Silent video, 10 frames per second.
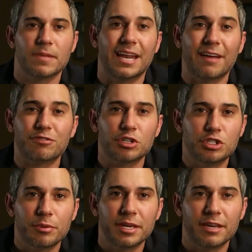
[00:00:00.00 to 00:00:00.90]
And after
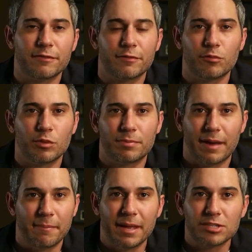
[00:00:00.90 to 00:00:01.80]
doing it with
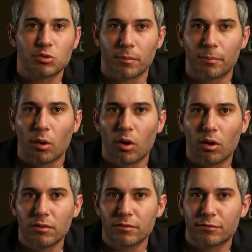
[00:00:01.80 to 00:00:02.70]
my mentor,
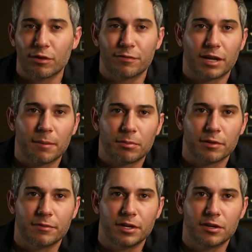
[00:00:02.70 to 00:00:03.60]
Paul, for a
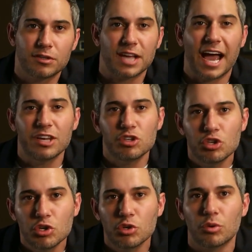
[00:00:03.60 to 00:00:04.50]
couple of years, I
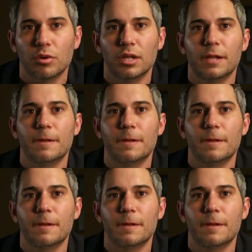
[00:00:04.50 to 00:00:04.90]
knew